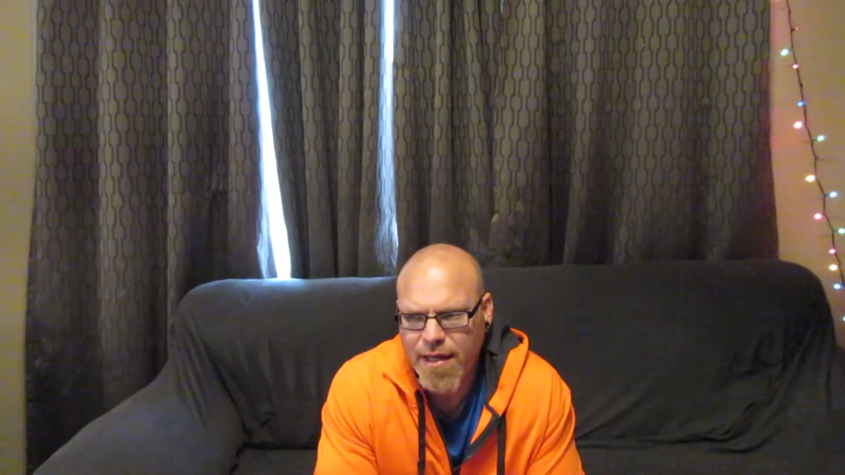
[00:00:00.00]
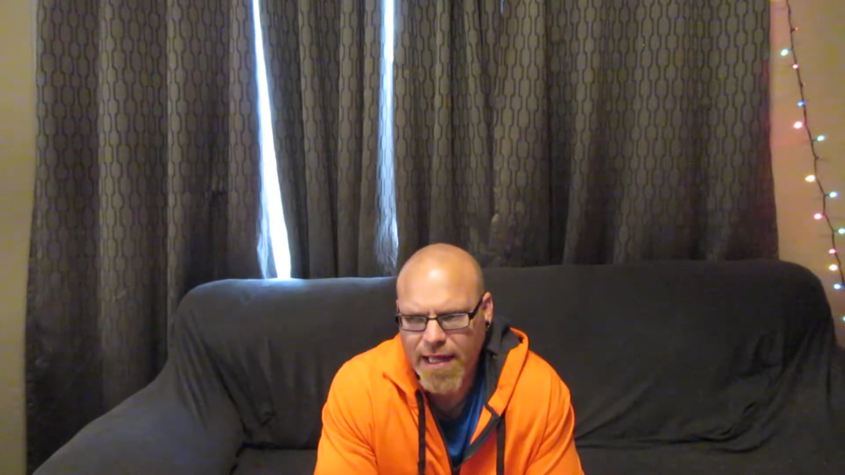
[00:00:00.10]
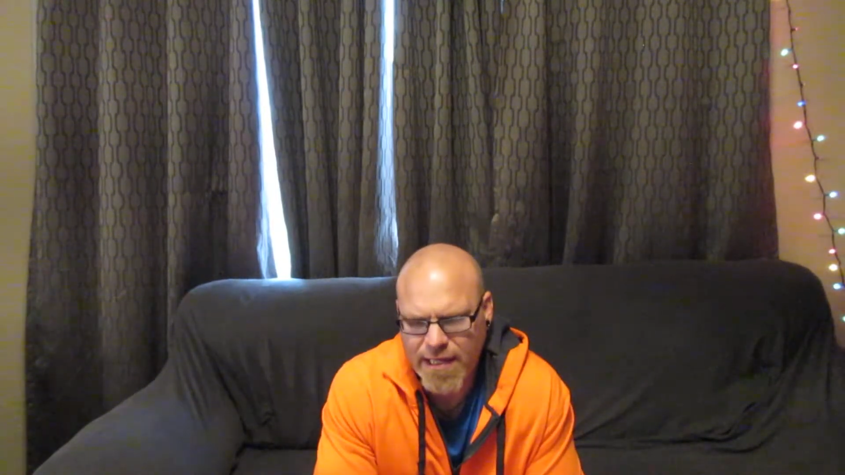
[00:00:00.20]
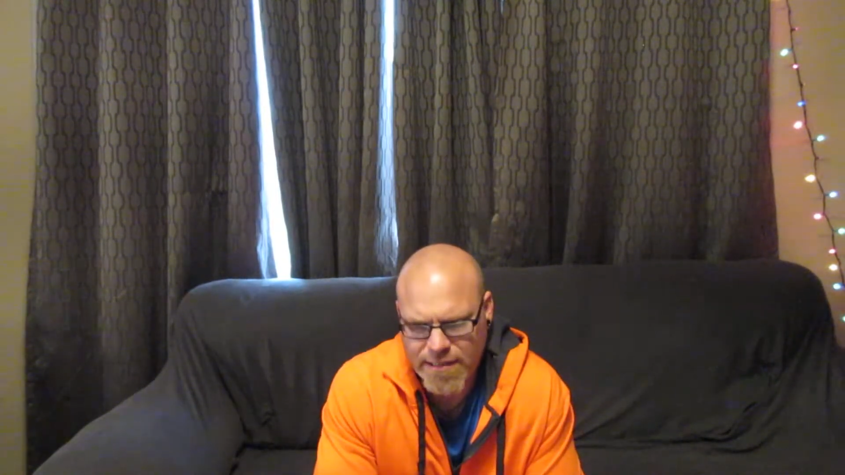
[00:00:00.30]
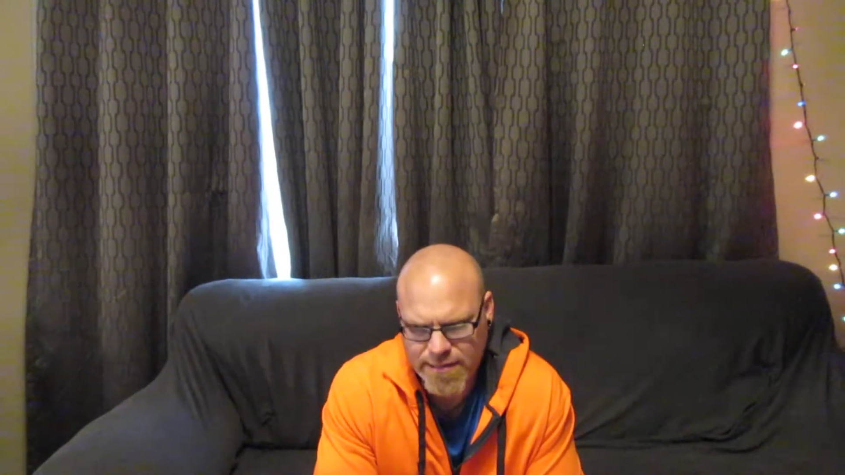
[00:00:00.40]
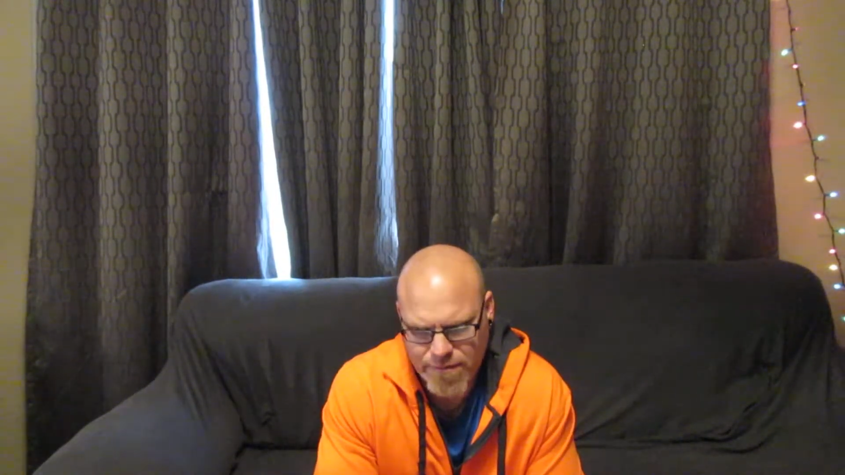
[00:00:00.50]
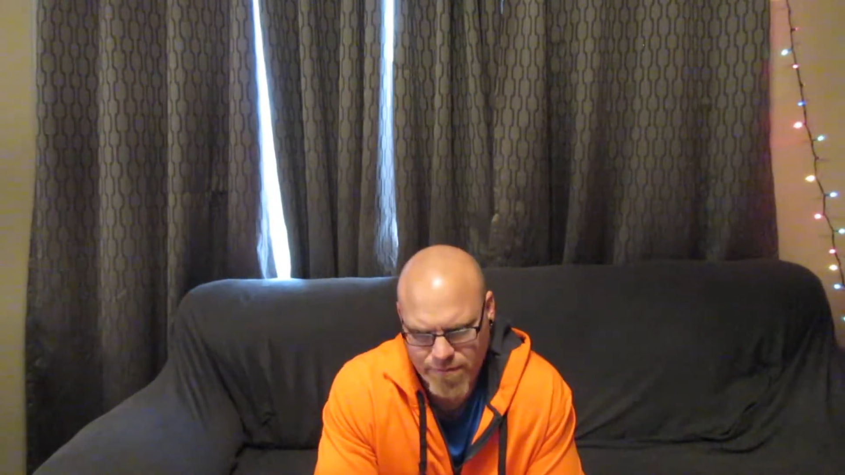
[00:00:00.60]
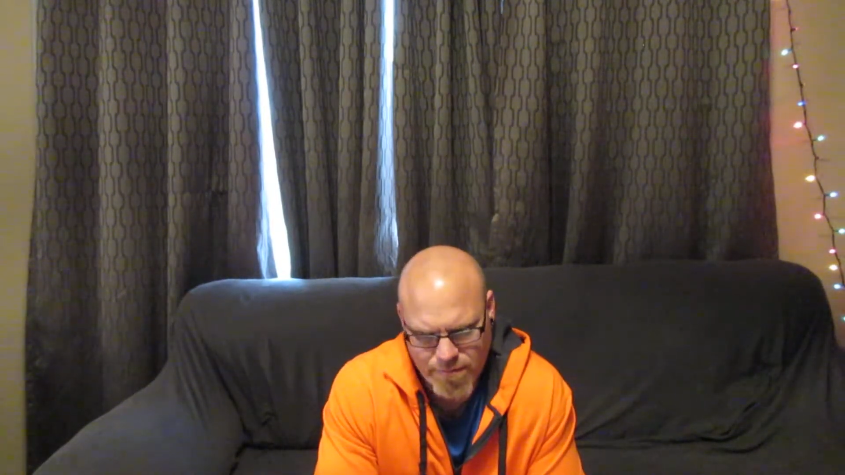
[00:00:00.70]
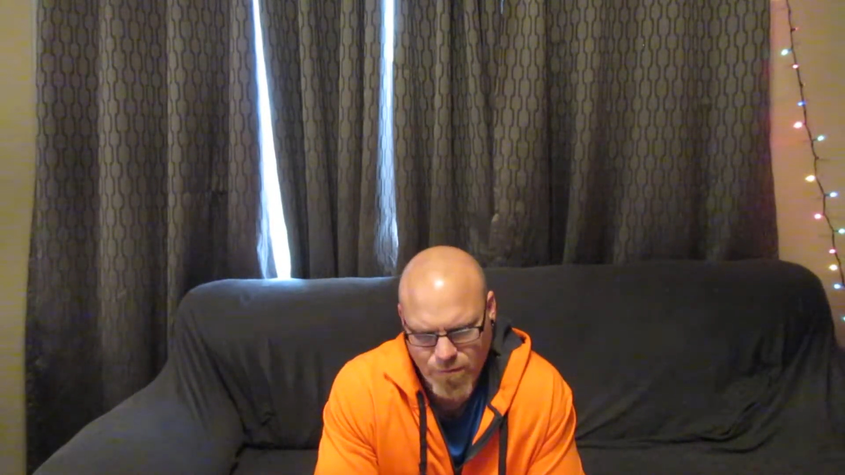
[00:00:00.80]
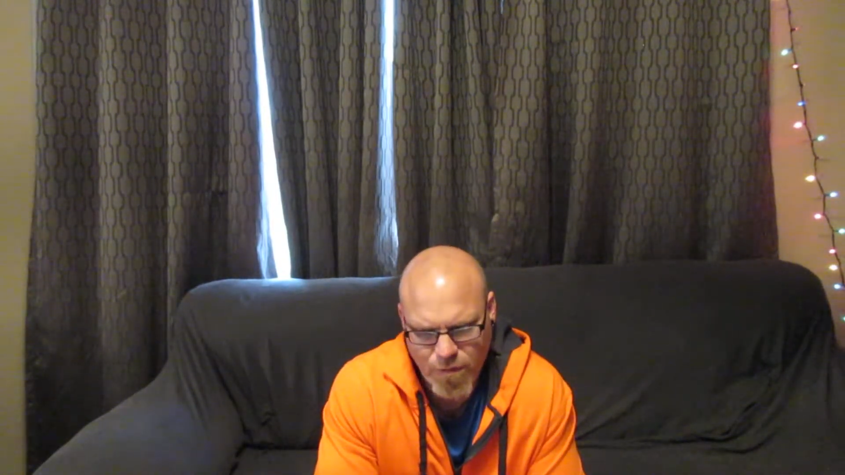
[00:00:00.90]
as
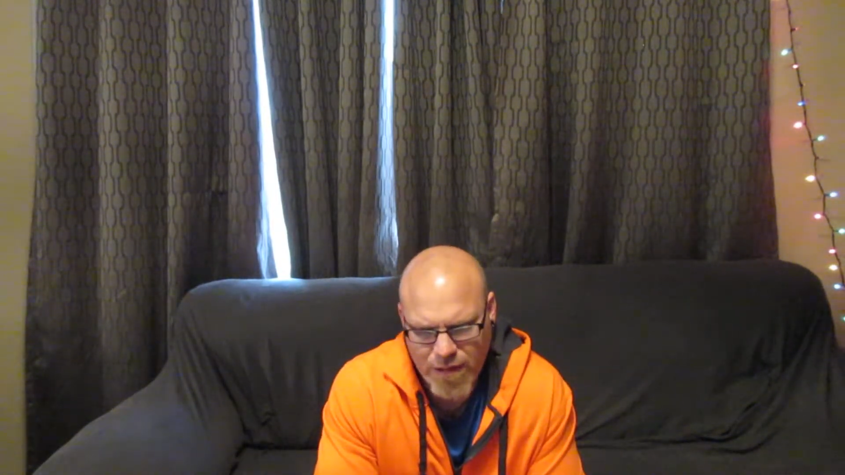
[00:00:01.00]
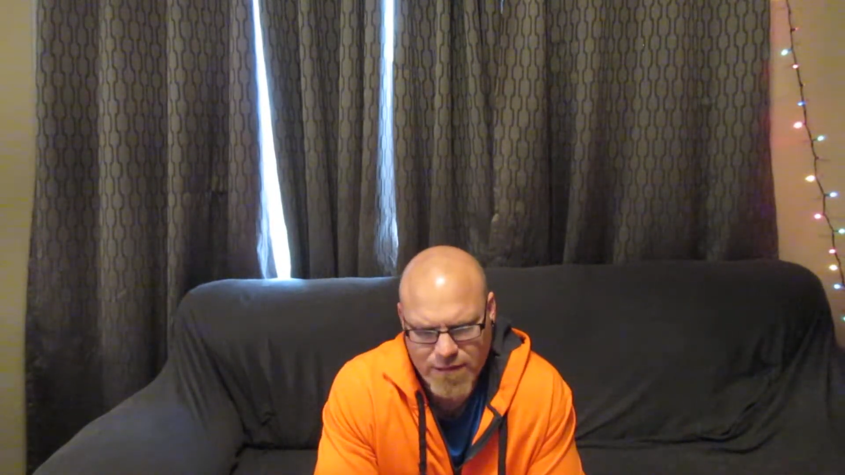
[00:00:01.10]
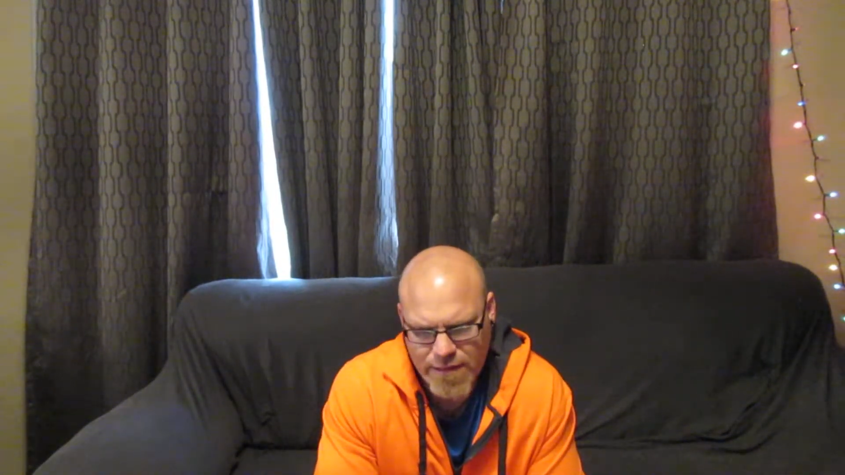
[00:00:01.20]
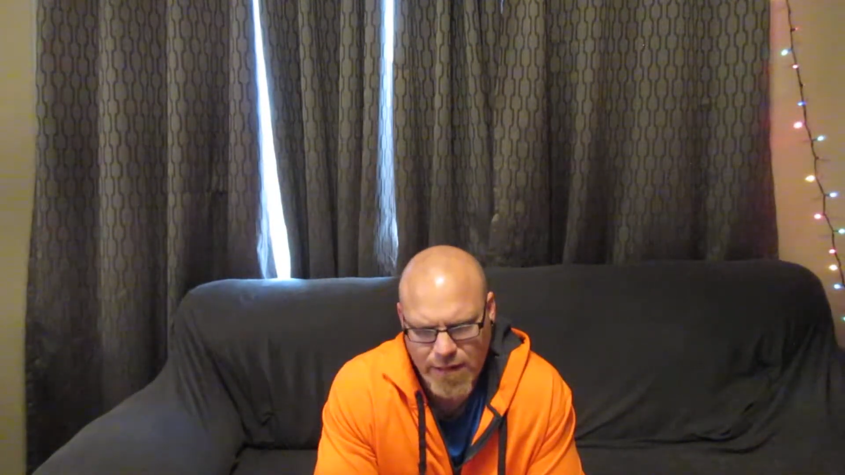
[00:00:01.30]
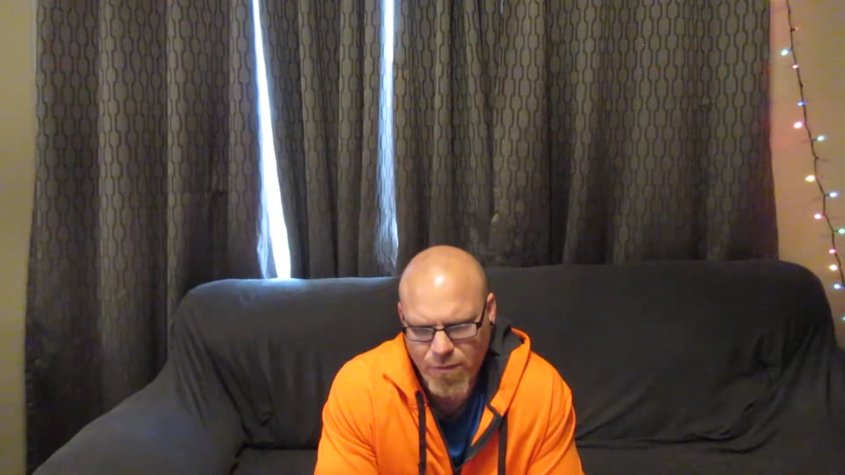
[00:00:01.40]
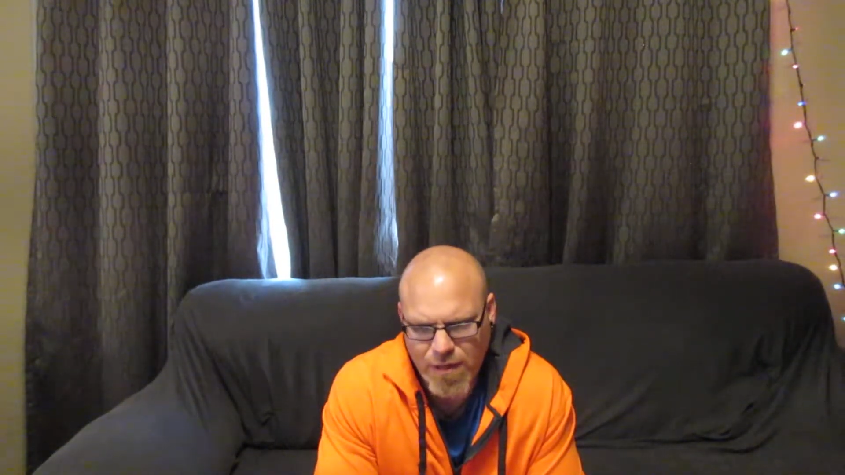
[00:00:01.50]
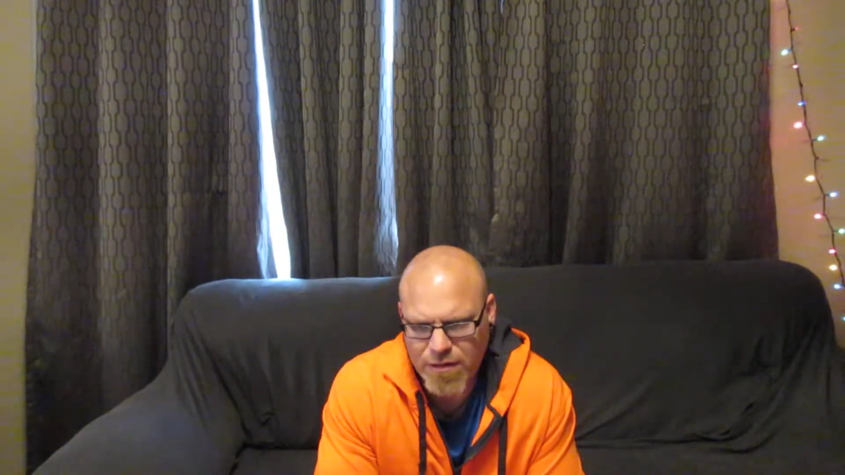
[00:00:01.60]
well as anyone